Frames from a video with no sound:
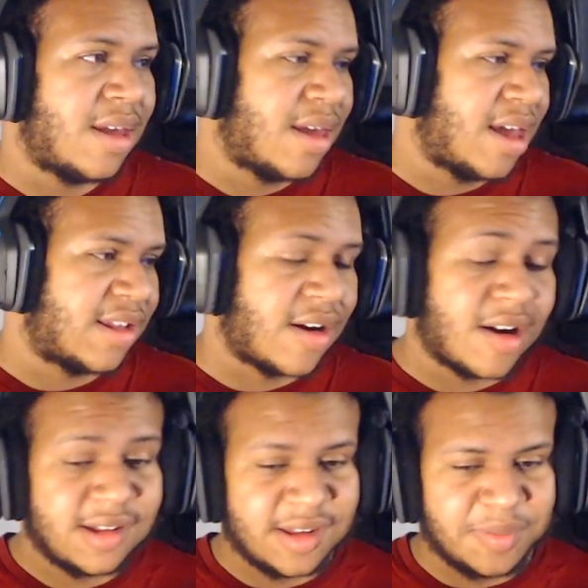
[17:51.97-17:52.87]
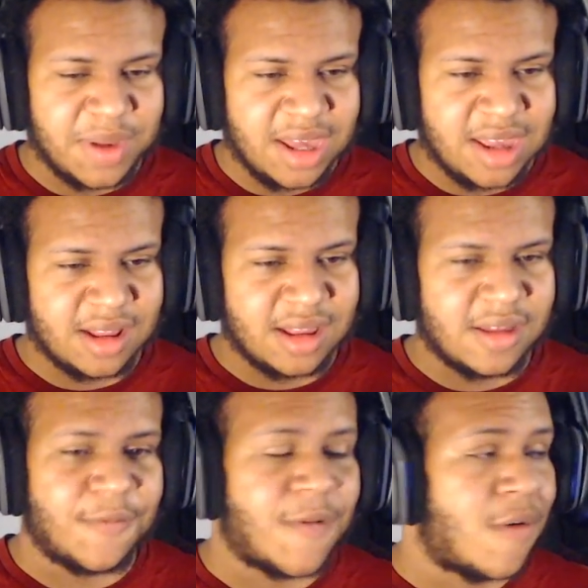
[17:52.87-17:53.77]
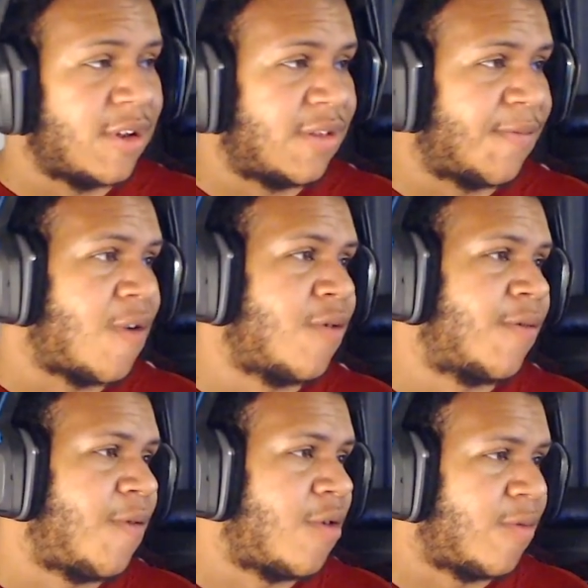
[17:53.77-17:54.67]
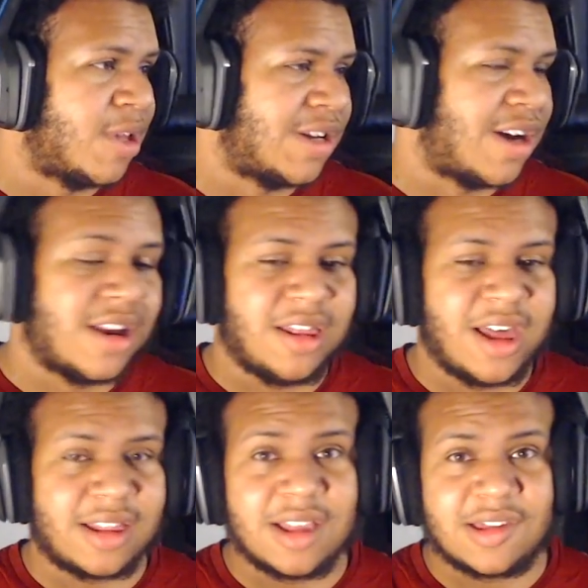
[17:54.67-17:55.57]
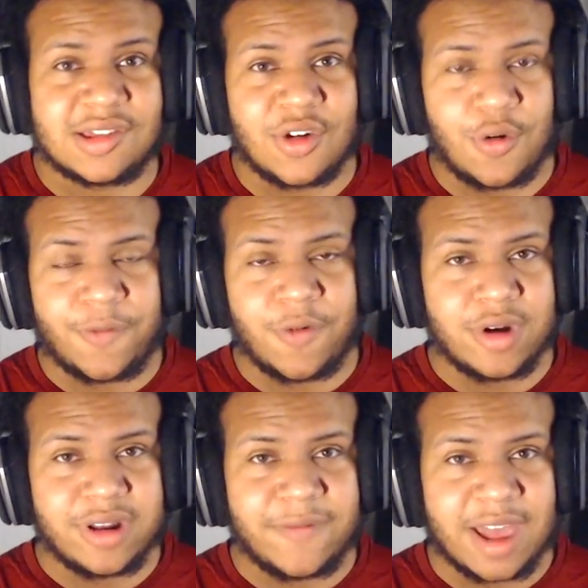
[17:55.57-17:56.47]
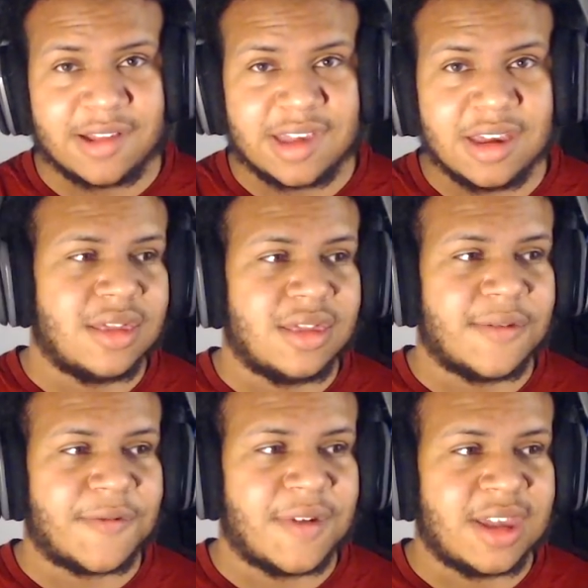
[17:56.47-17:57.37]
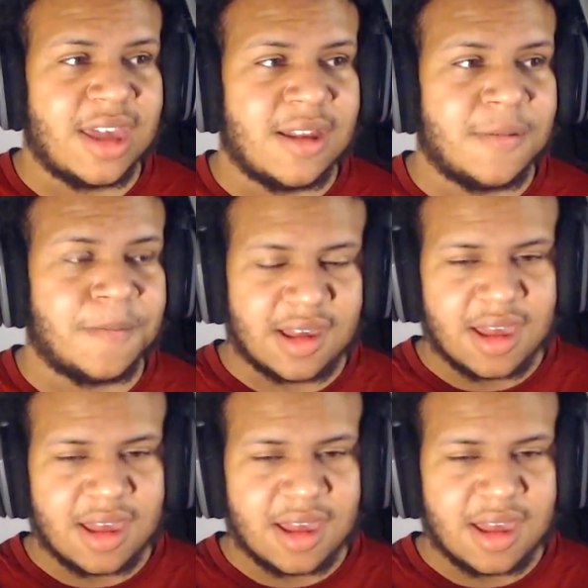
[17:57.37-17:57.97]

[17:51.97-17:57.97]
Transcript: it's hard to beat forward forward forward with Johnny. Like it's so forward advancing. The freaking